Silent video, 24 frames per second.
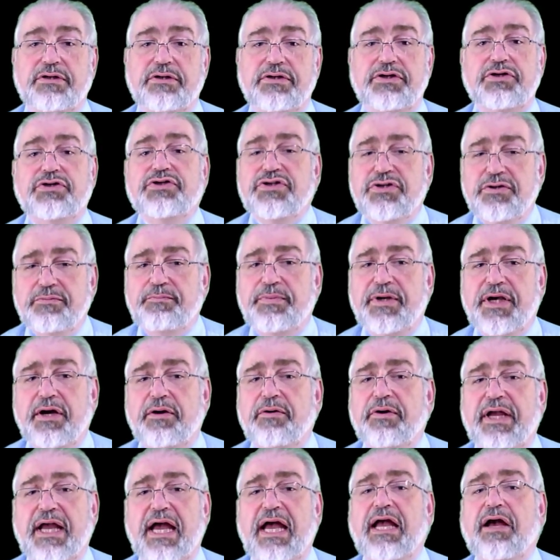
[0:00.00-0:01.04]
you should be
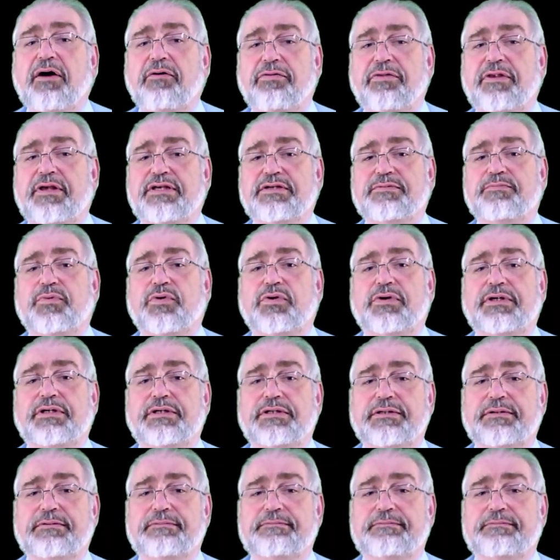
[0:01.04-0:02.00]
okay on this point.